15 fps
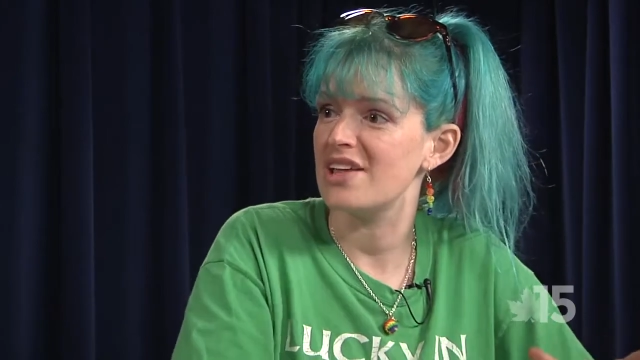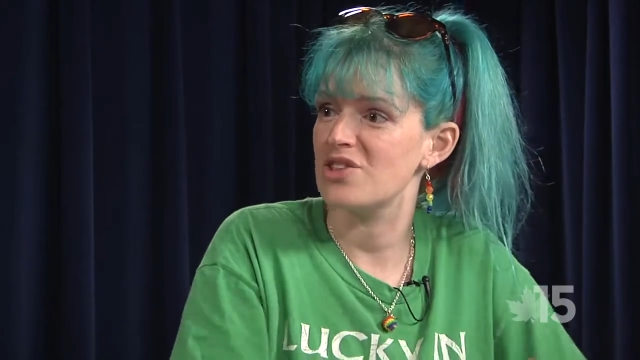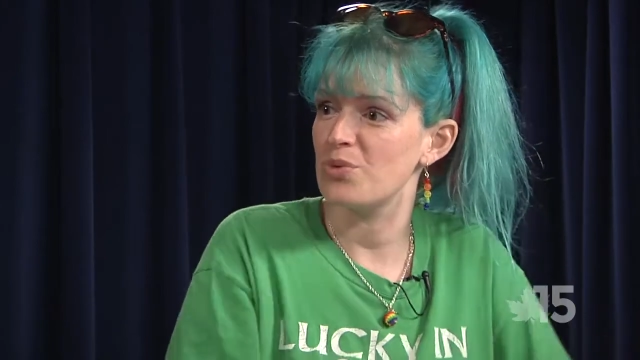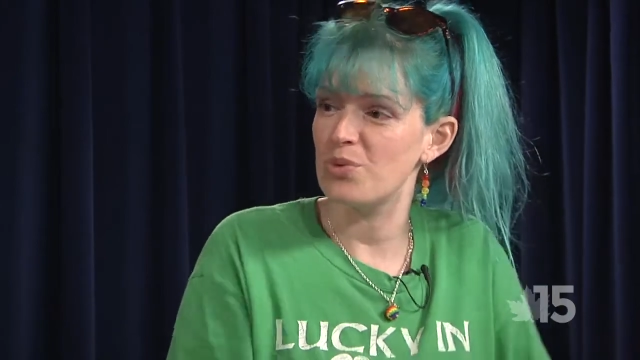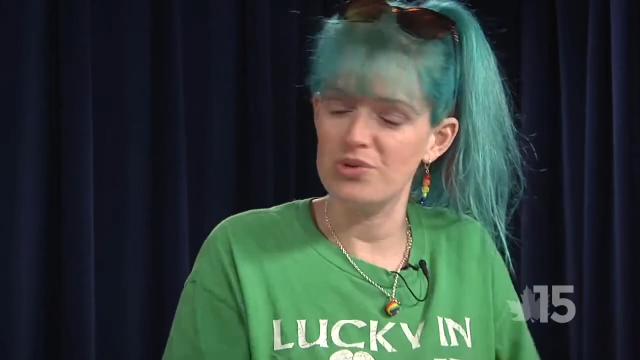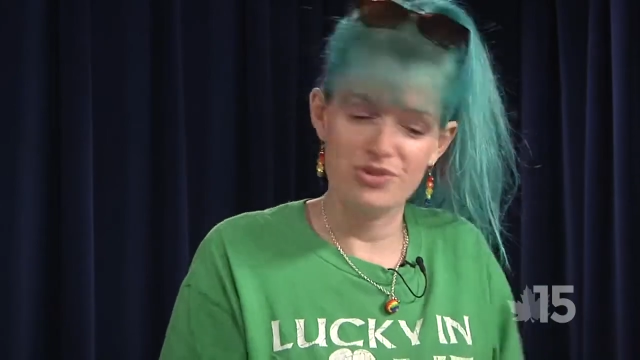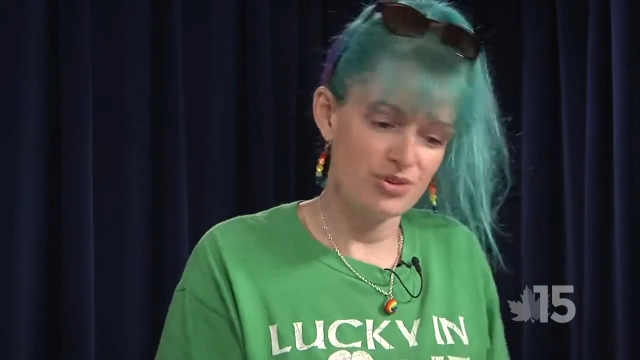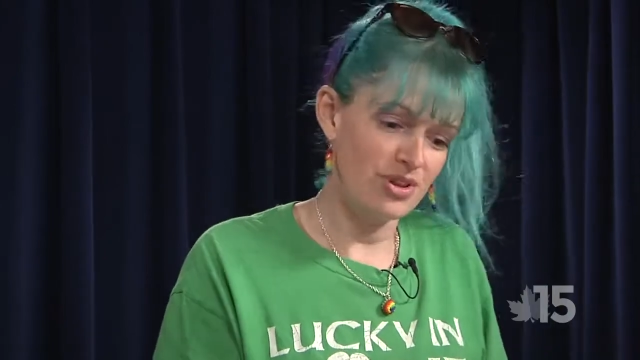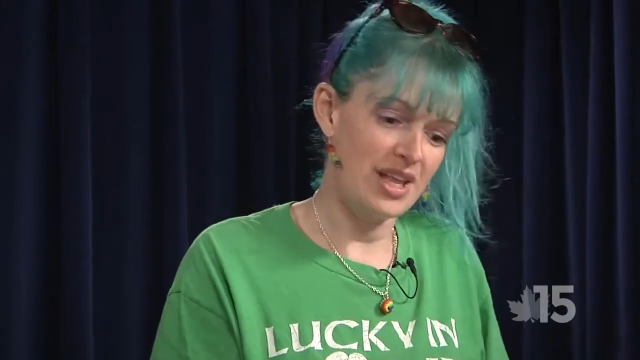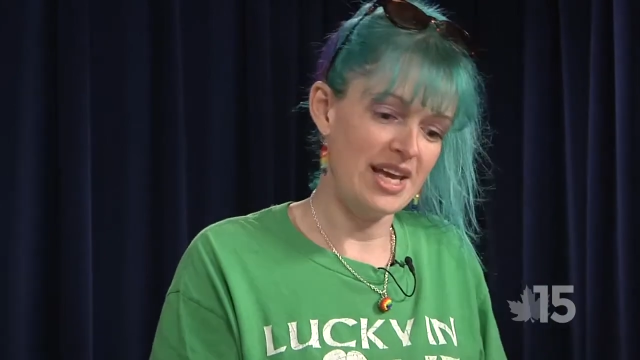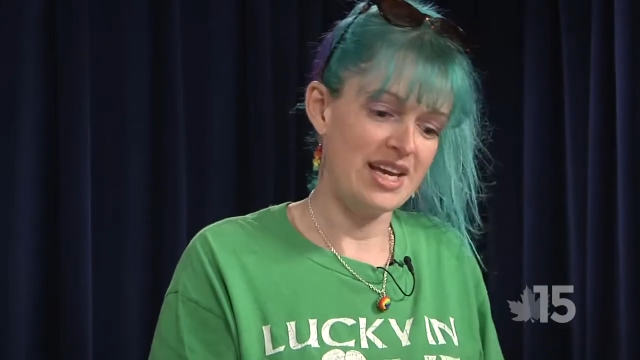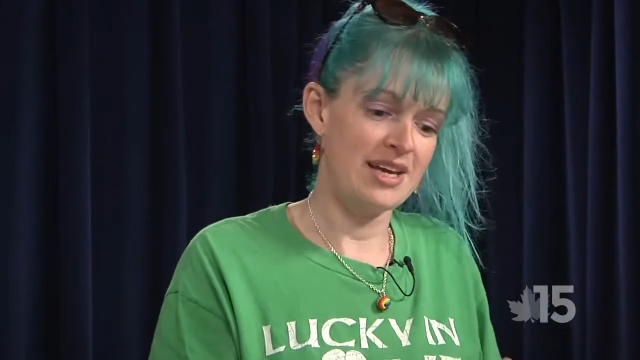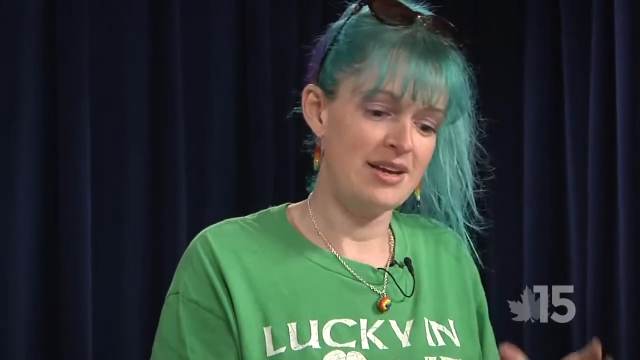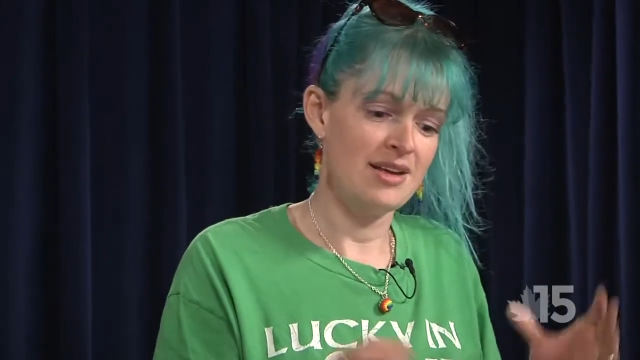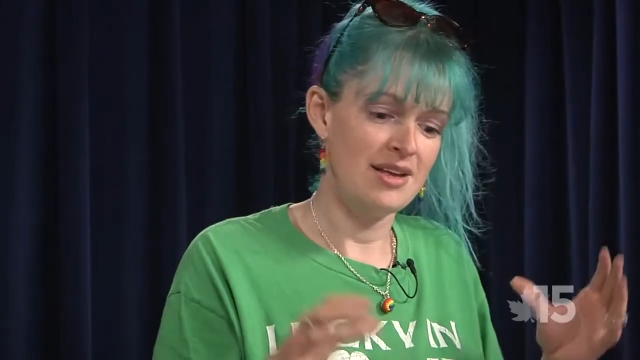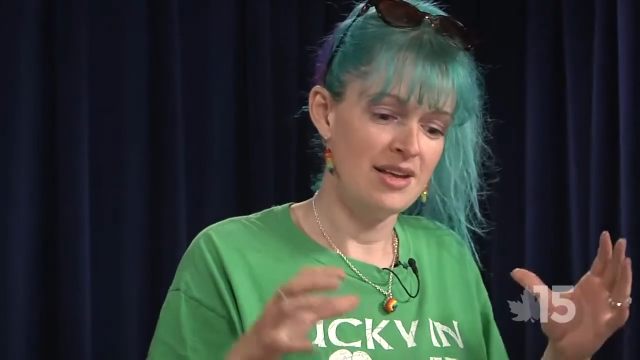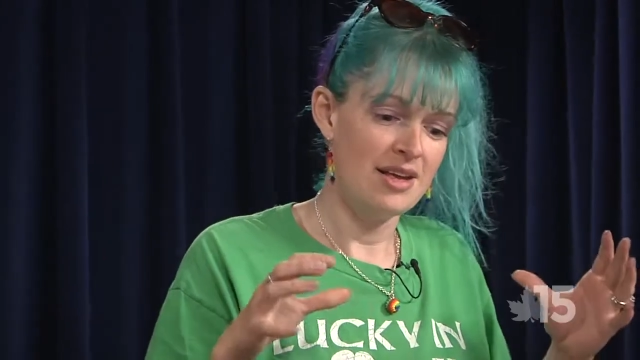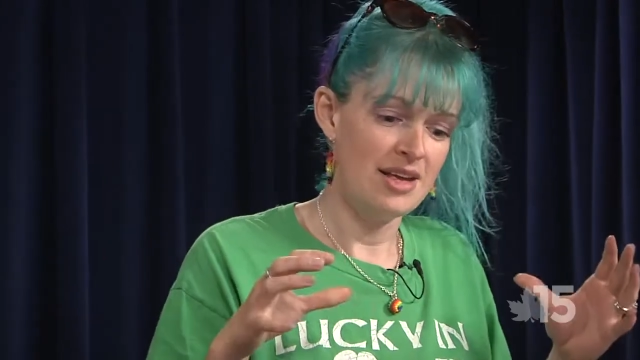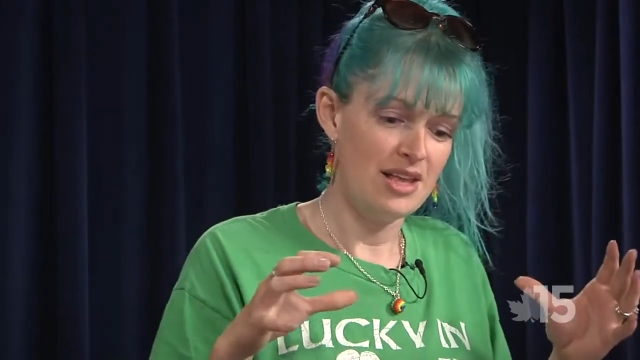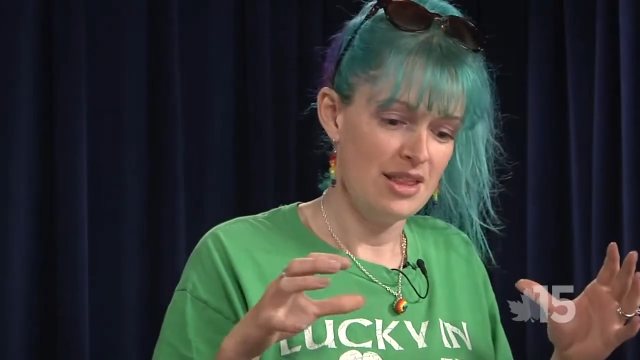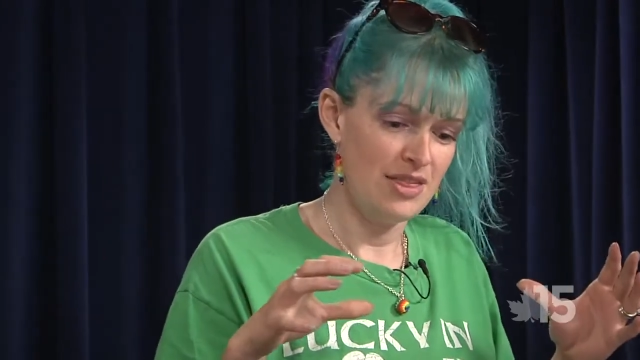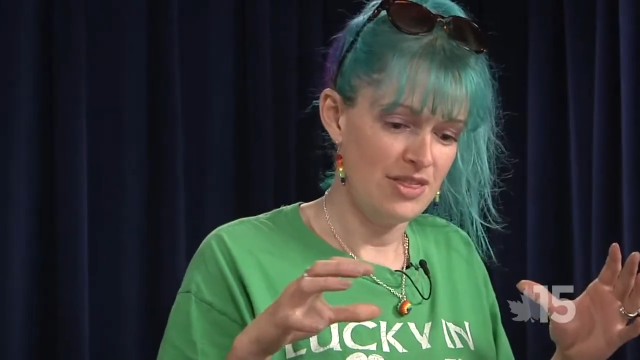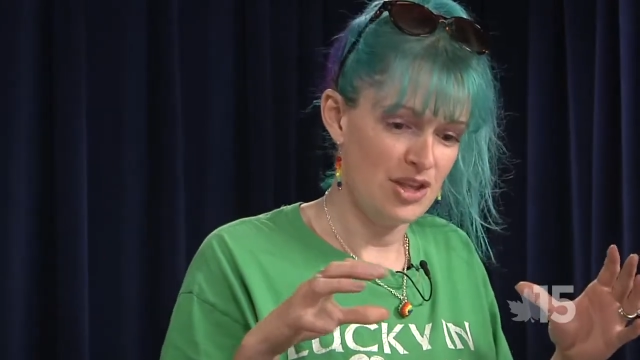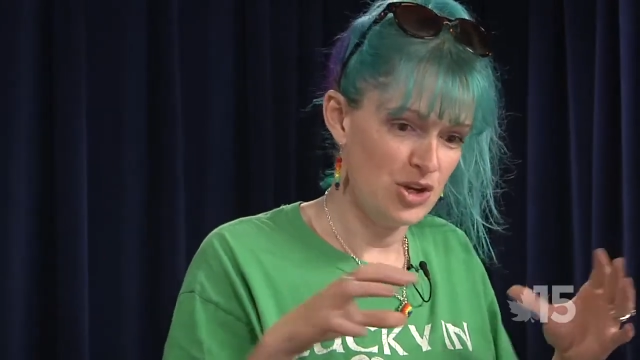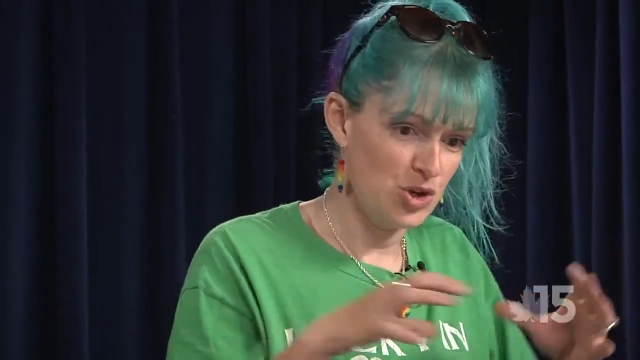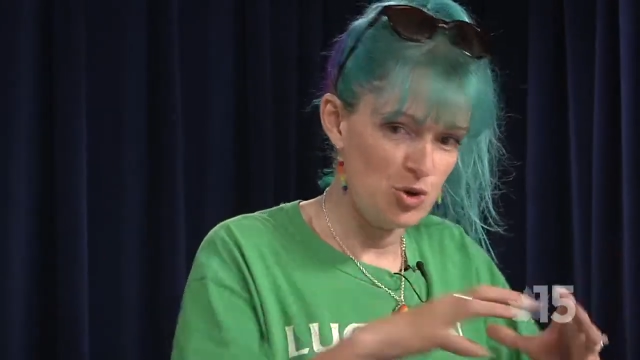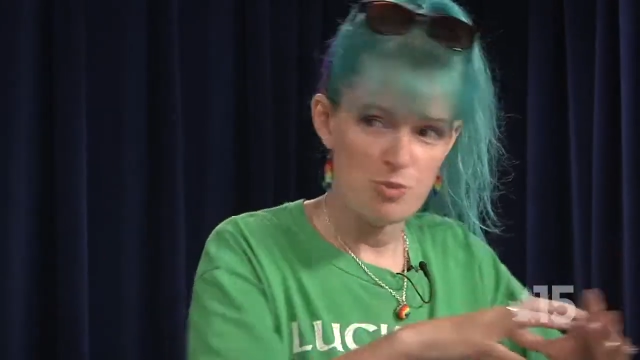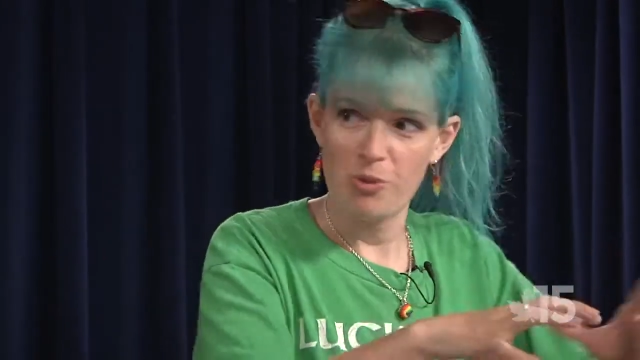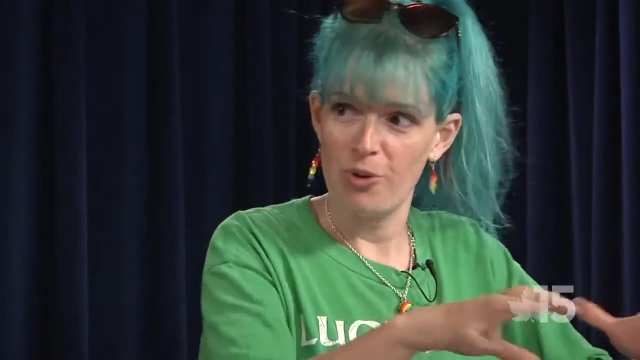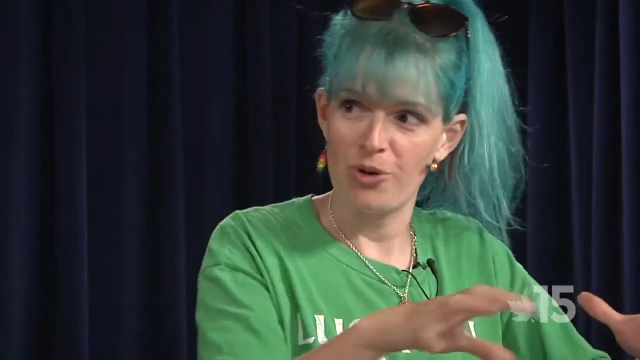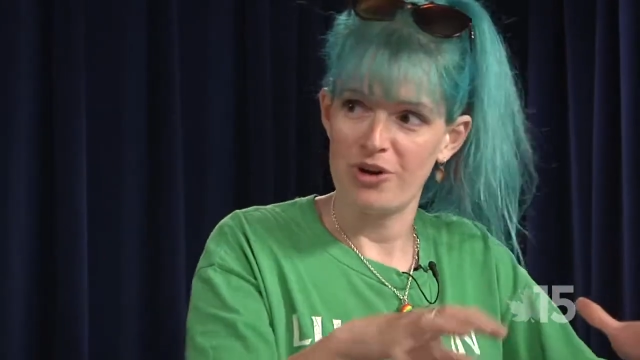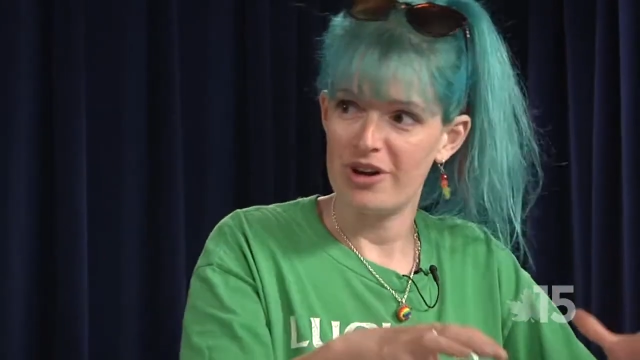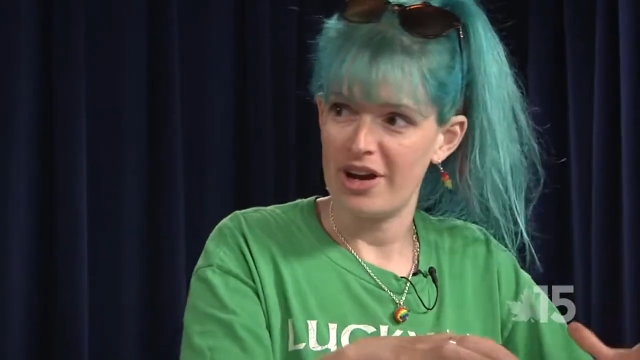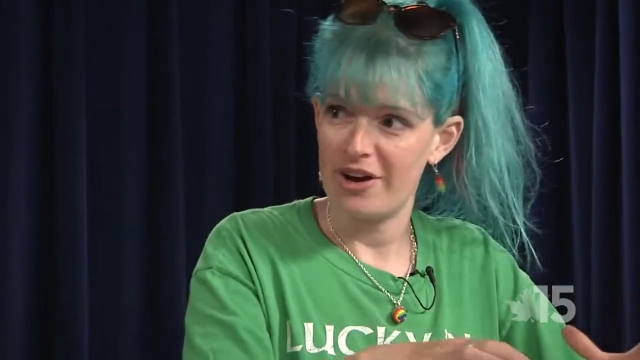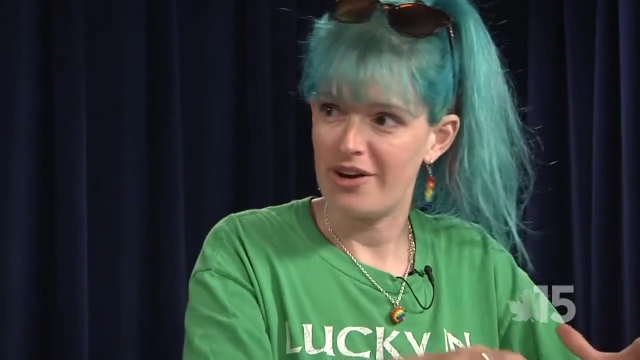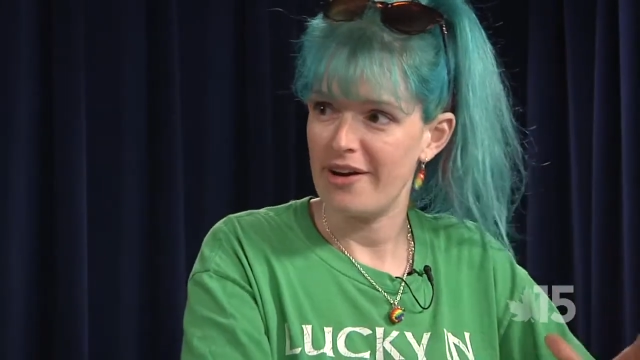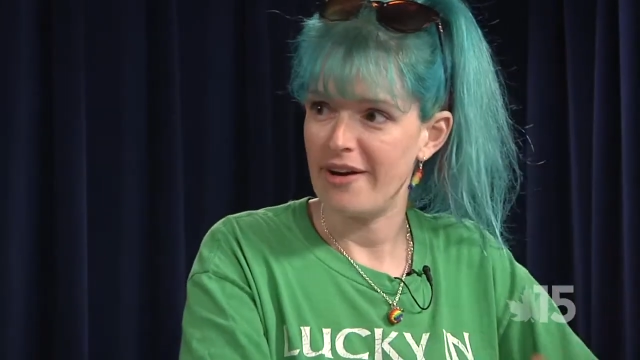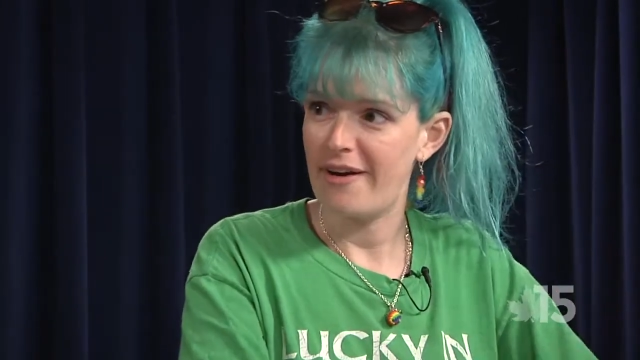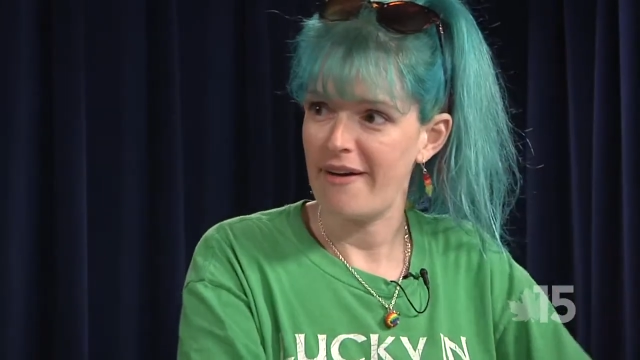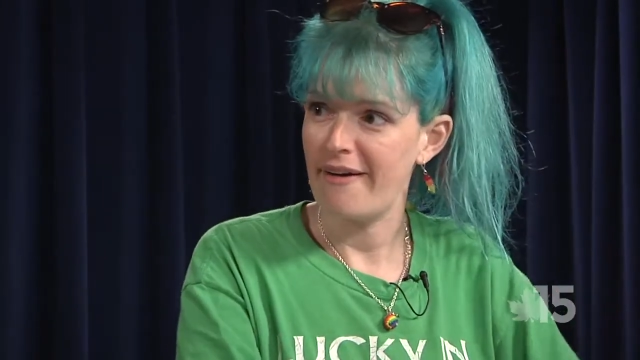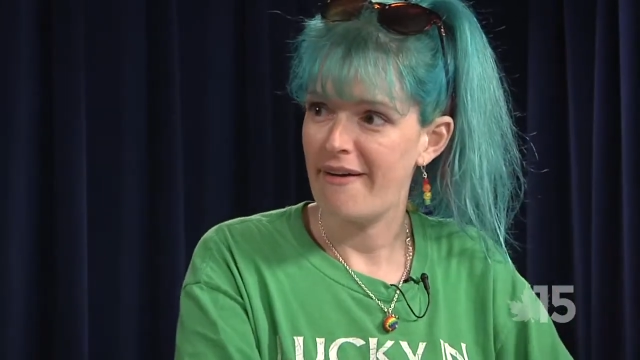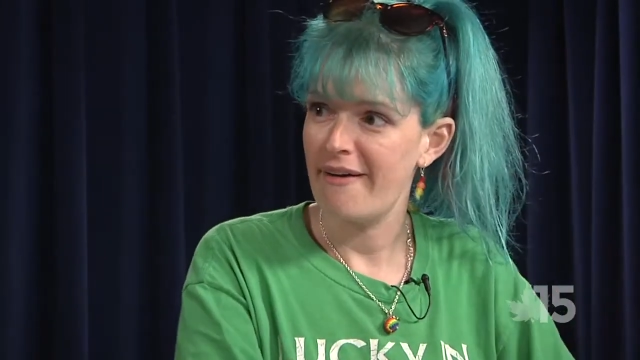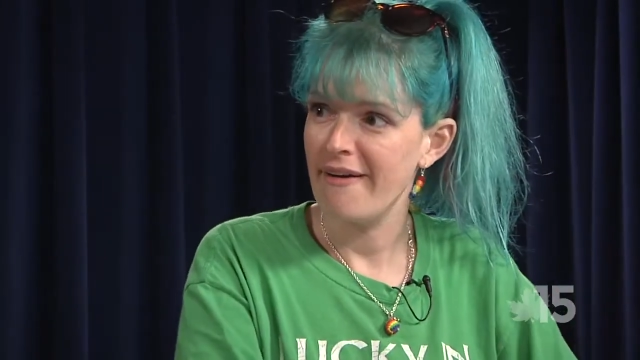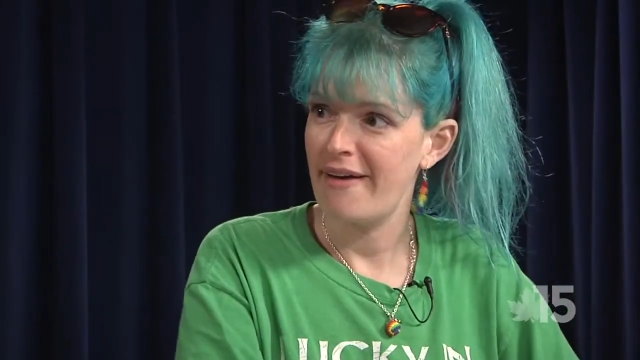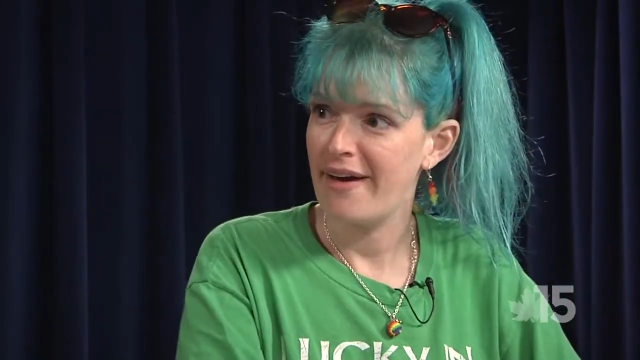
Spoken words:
So we'll do like the Newport area